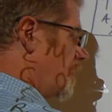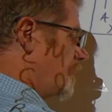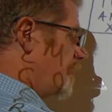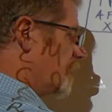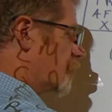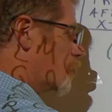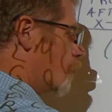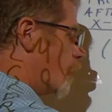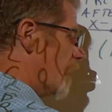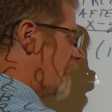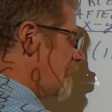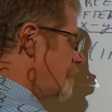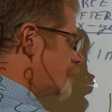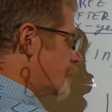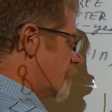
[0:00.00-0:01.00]
the
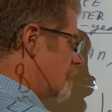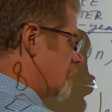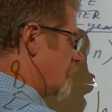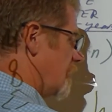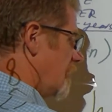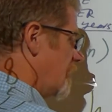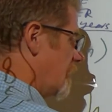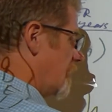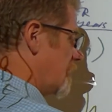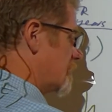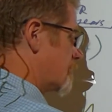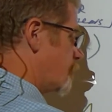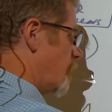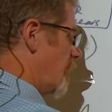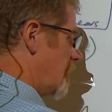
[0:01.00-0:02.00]
equation
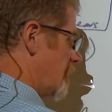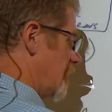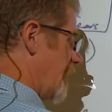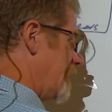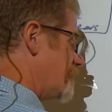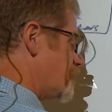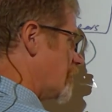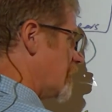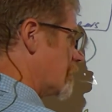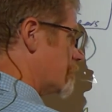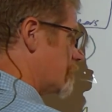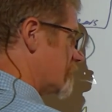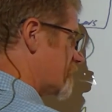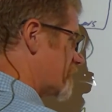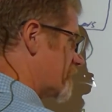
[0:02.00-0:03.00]
is H
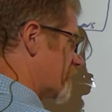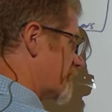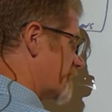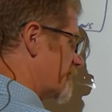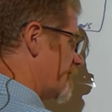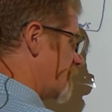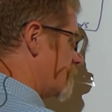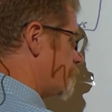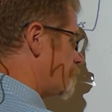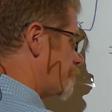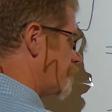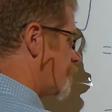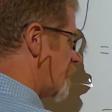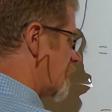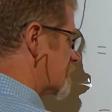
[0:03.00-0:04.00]
equals 60
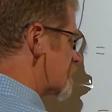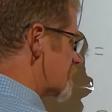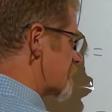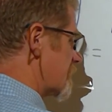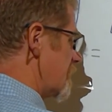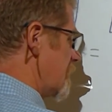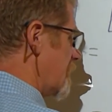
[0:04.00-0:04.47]
plus